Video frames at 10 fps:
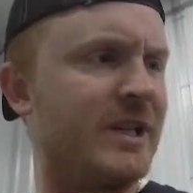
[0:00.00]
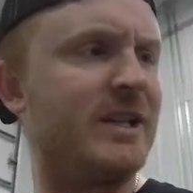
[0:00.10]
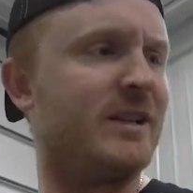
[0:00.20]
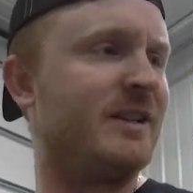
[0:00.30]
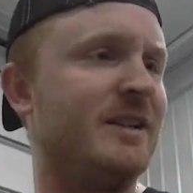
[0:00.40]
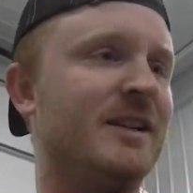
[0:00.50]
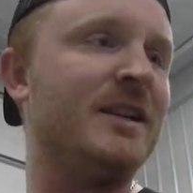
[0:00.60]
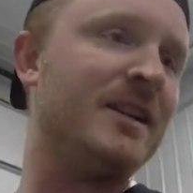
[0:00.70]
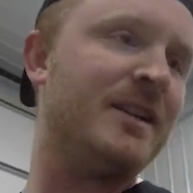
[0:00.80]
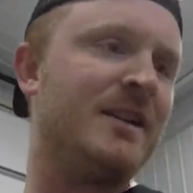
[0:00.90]
here,
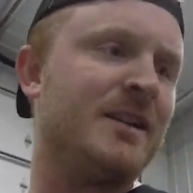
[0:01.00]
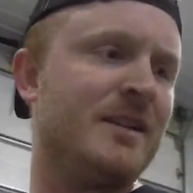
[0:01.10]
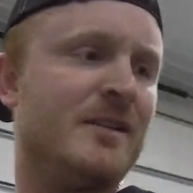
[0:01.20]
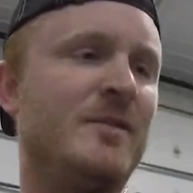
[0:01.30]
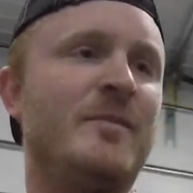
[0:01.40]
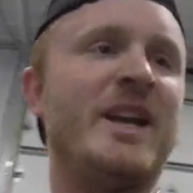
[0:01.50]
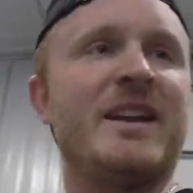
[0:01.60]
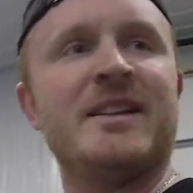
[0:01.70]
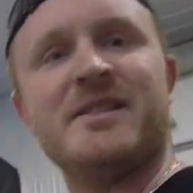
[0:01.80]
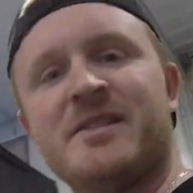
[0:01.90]

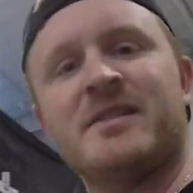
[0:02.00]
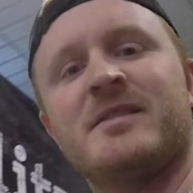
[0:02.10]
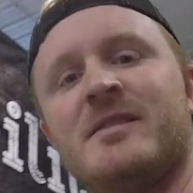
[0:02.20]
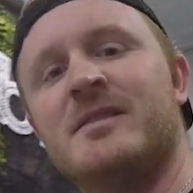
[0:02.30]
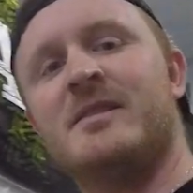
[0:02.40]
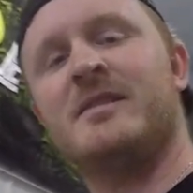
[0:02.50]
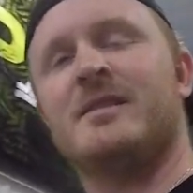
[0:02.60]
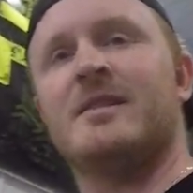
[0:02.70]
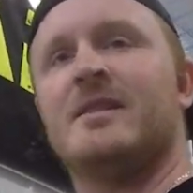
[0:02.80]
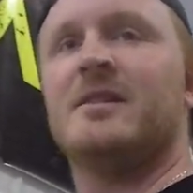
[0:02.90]
making these,
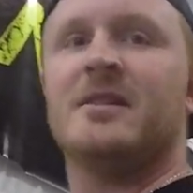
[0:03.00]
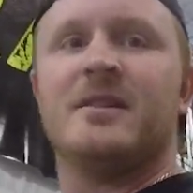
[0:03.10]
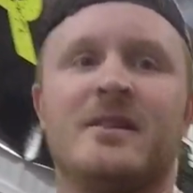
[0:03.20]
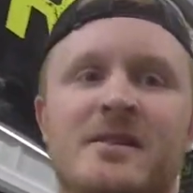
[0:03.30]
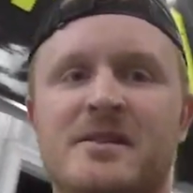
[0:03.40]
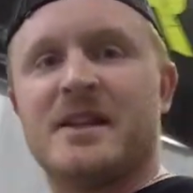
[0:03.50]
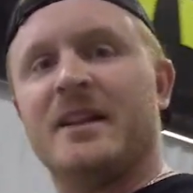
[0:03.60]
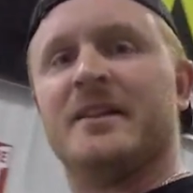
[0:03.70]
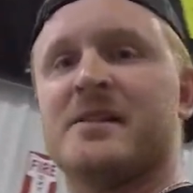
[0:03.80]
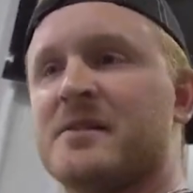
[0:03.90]

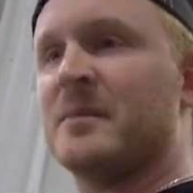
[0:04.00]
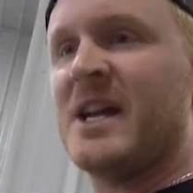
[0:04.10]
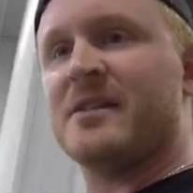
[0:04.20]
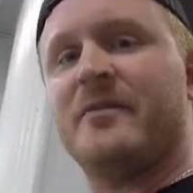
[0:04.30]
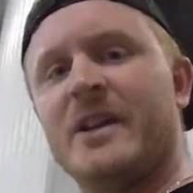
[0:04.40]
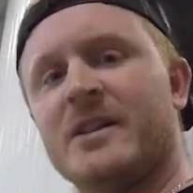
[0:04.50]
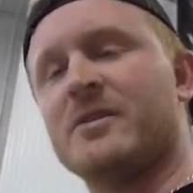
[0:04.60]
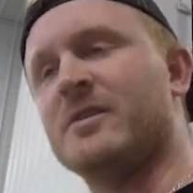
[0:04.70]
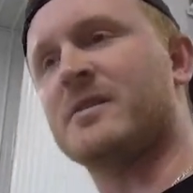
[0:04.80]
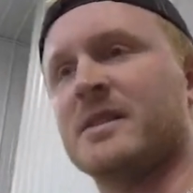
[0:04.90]
selling us some nice
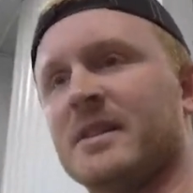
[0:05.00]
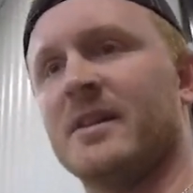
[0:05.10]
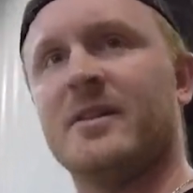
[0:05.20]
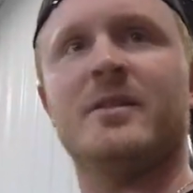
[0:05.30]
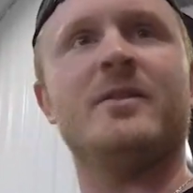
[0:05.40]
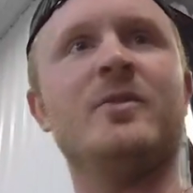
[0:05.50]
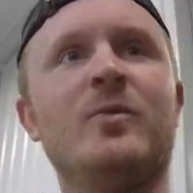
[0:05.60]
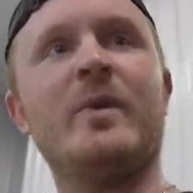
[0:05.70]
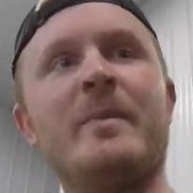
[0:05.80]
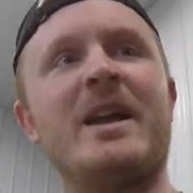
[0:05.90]
vehicles and
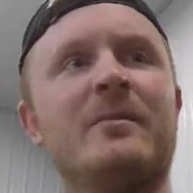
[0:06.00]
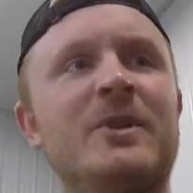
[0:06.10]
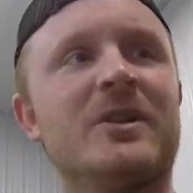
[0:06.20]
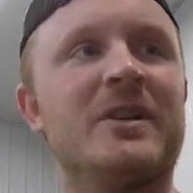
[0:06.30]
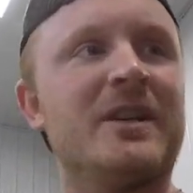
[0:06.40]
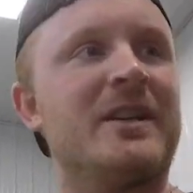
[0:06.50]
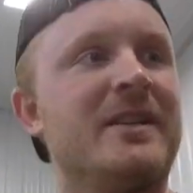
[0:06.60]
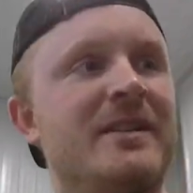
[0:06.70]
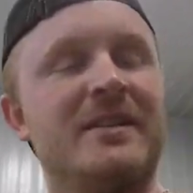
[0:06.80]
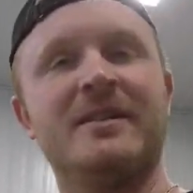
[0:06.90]
we make them look good.
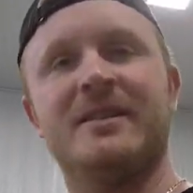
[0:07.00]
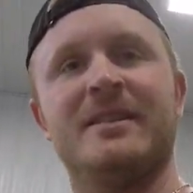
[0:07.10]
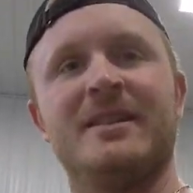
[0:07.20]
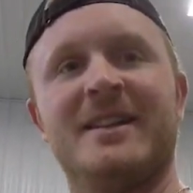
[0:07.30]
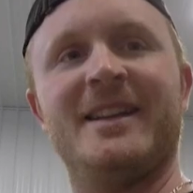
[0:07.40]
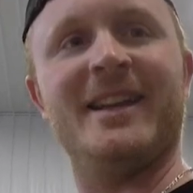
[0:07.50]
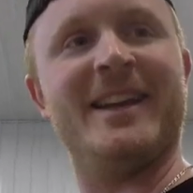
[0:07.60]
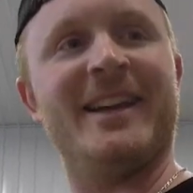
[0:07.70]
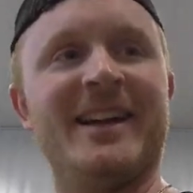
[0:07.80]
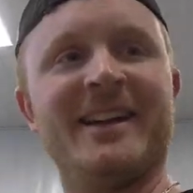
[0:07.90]
Yeah,